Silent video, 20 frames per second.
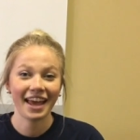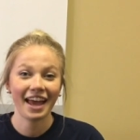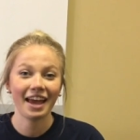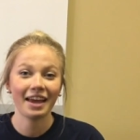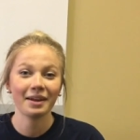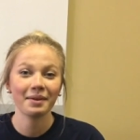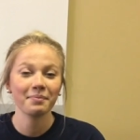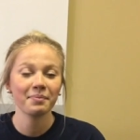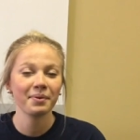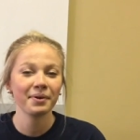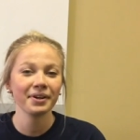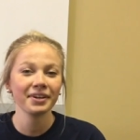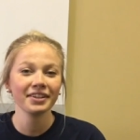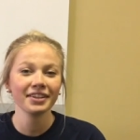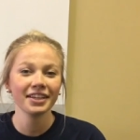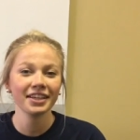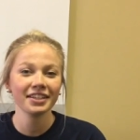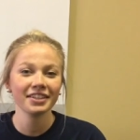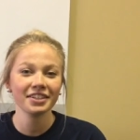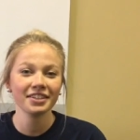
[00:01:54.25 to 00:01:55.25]
An important
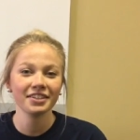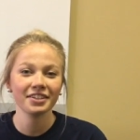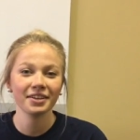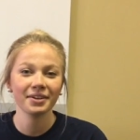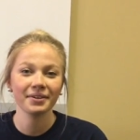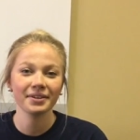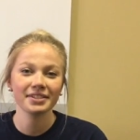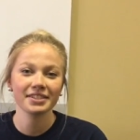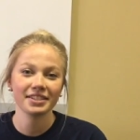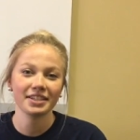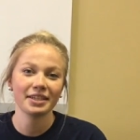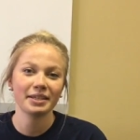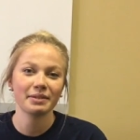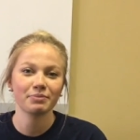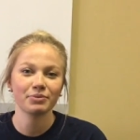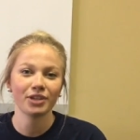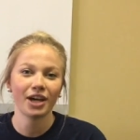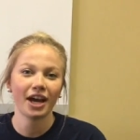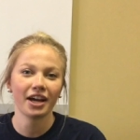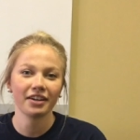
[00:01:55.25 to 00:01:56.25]
thing to do is keep
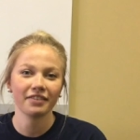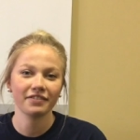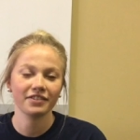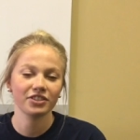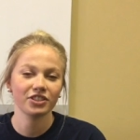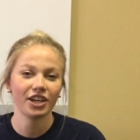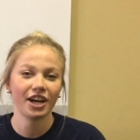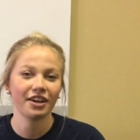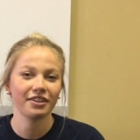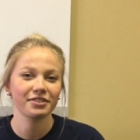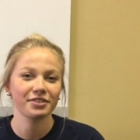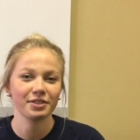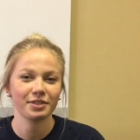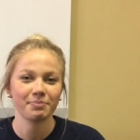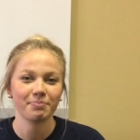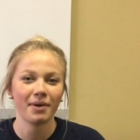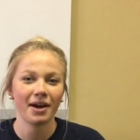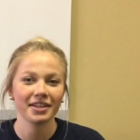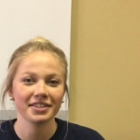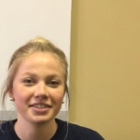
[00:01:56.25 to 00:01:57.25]
track of the child's
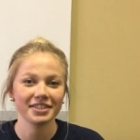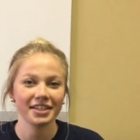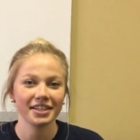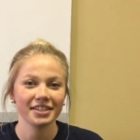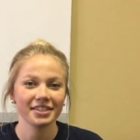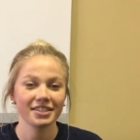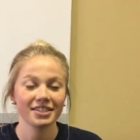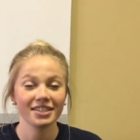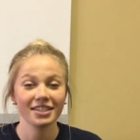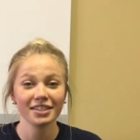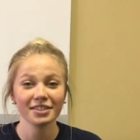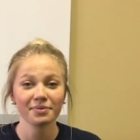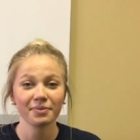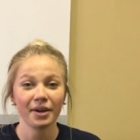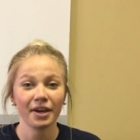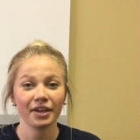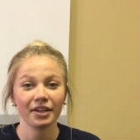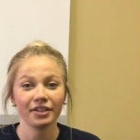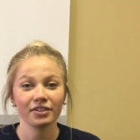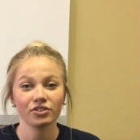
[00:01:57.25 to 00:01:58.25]
responses. This
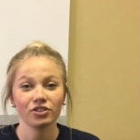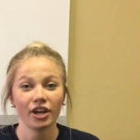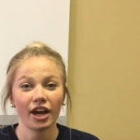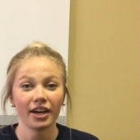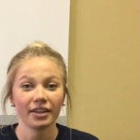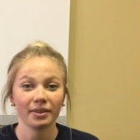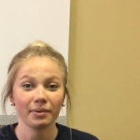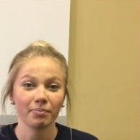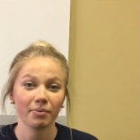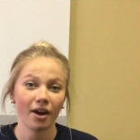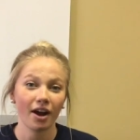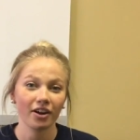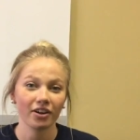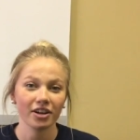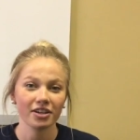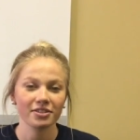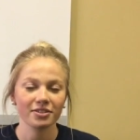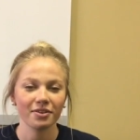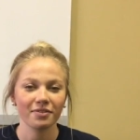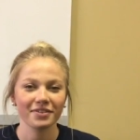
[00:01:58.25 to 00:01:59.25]
way you can track the
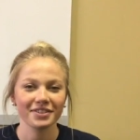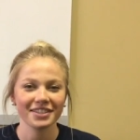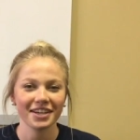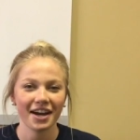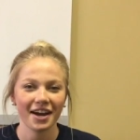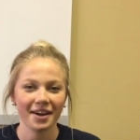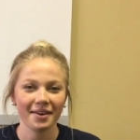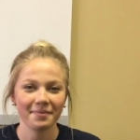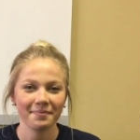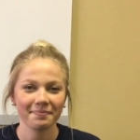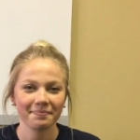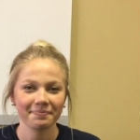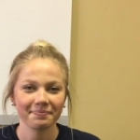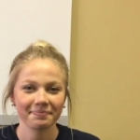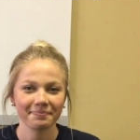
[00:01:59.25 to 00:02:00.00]
progress over time.